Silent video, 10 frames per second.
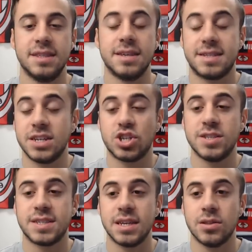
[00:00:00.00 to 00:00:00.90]

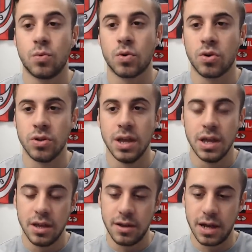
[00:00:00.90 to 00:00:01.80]
decisions in the world
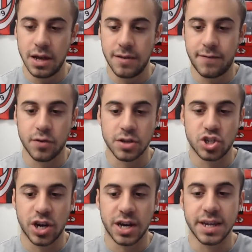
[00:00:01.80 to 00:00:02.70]
for the
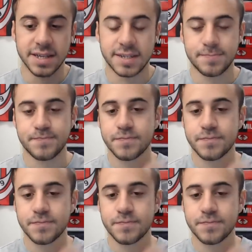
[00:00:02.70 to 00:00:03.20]
Chinese.